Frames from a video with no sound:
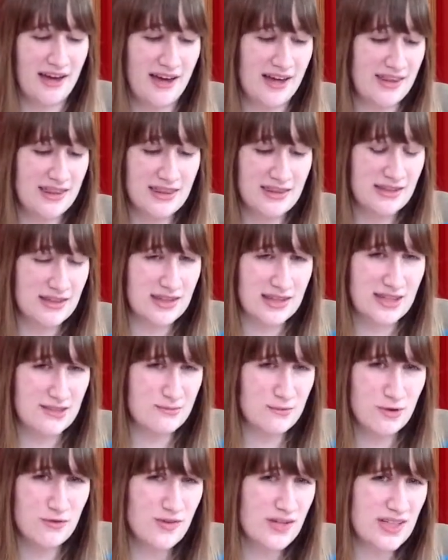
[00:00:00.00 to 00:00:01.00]
The
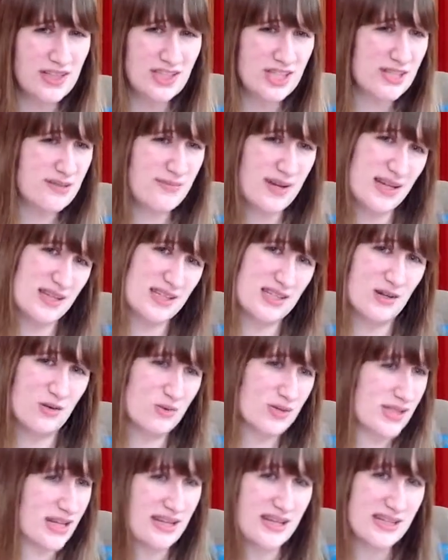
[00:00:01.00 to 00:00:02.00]
movie just makes no
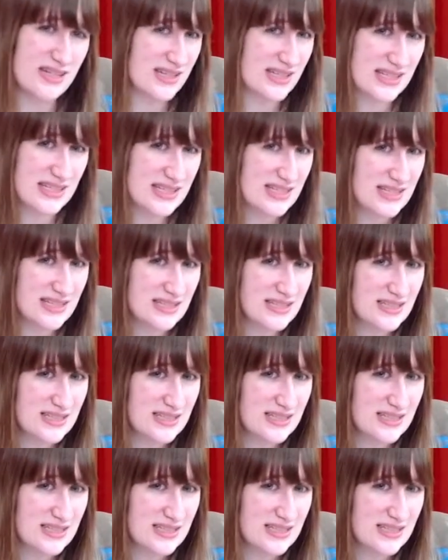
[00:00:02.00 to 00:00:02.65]
sense.